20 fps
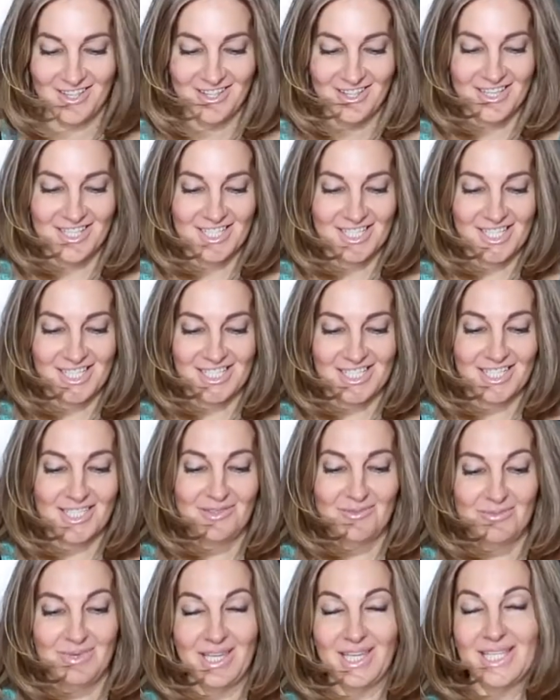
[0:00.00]
because it's
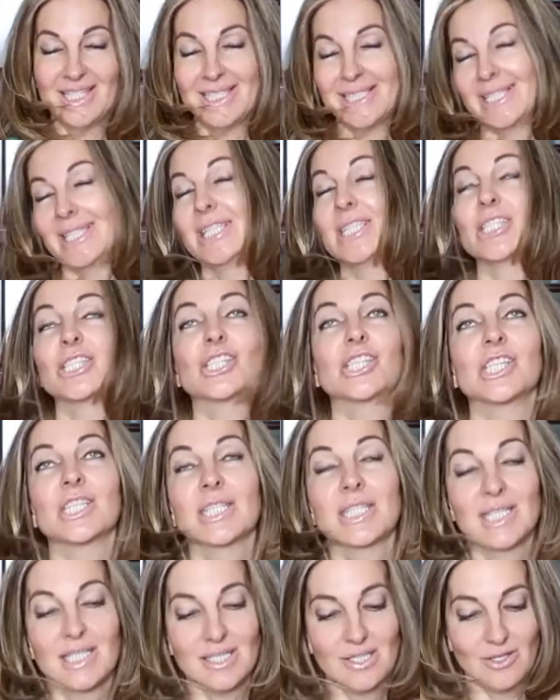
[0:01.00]
gonna be
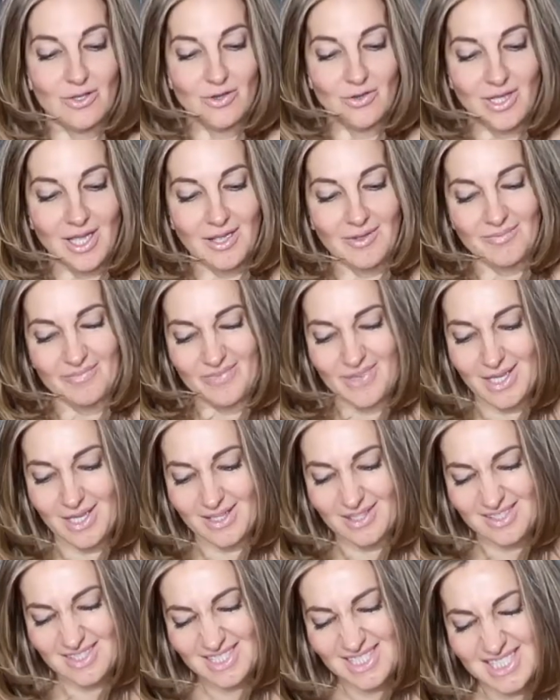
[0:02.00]
delicious. Okay, like
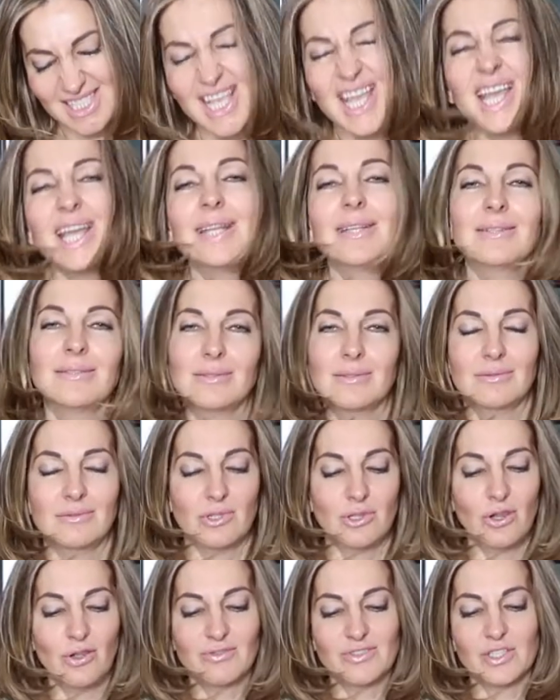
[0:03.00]
10
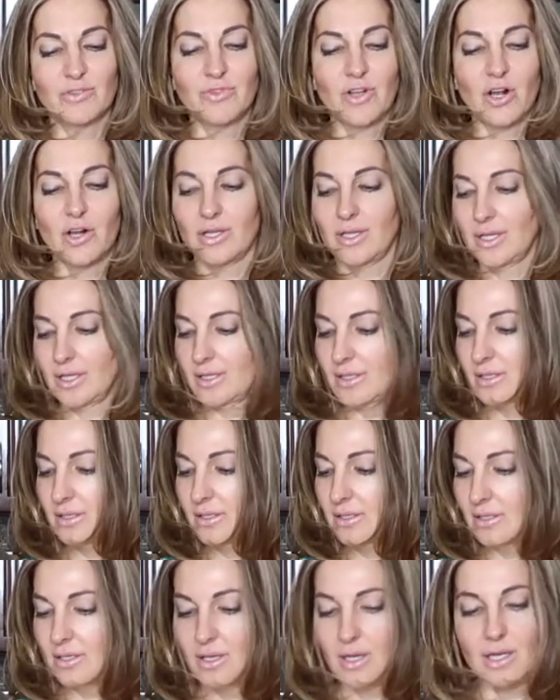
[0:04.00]
cloves of garlic
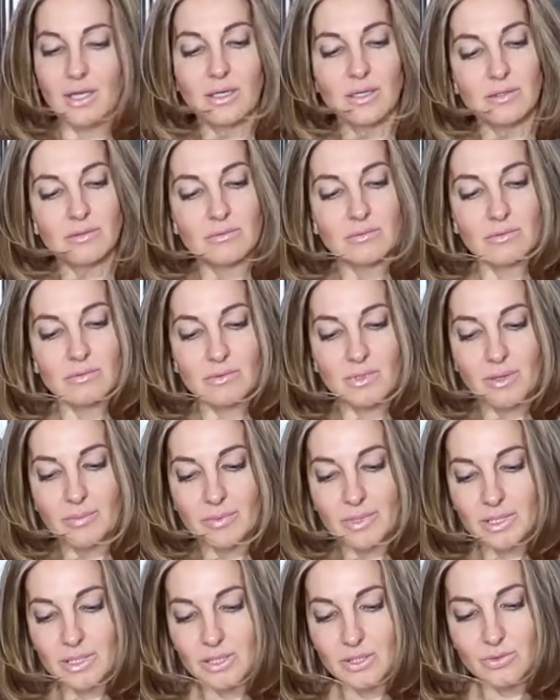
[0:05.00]
I'm
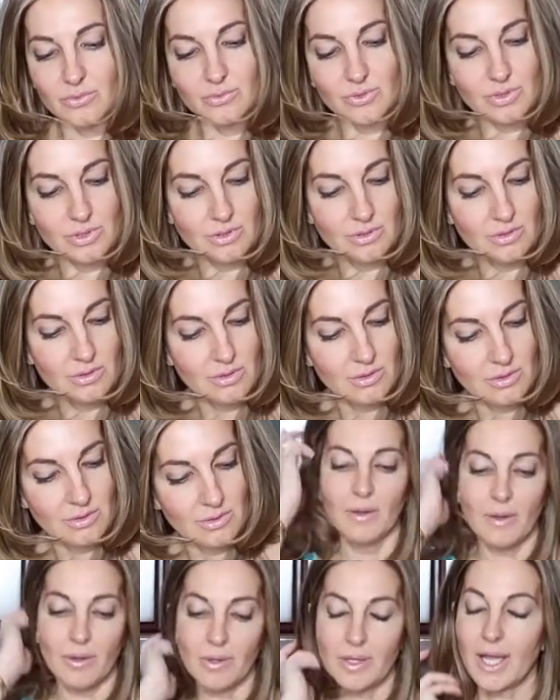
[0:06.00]
gonna use.
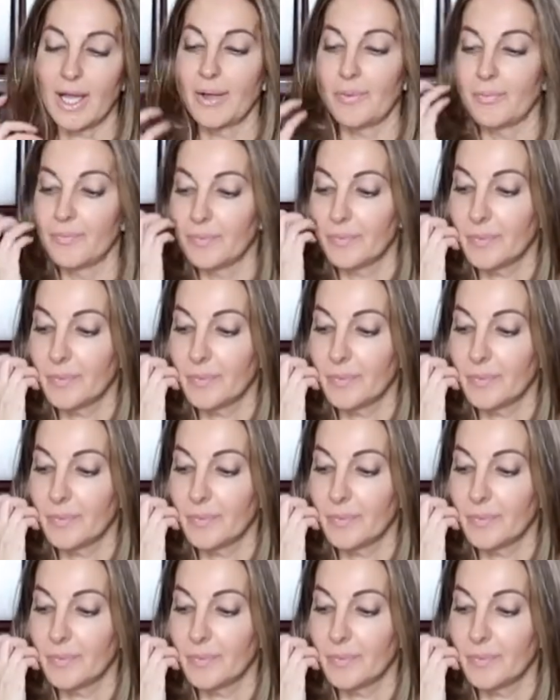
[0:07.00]
Okay,